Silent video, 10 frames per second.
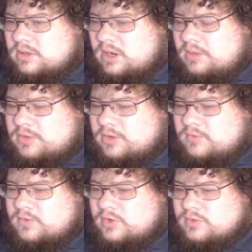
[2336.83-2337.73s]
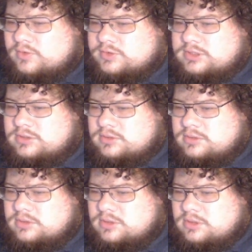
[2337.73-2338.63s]
I'm confused.
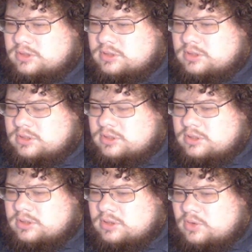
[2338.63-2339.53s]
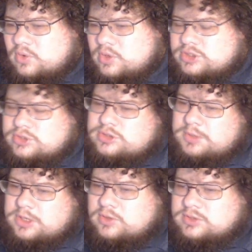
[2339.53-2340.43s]
Of course, you should
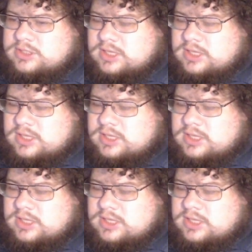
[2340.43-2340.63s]
be used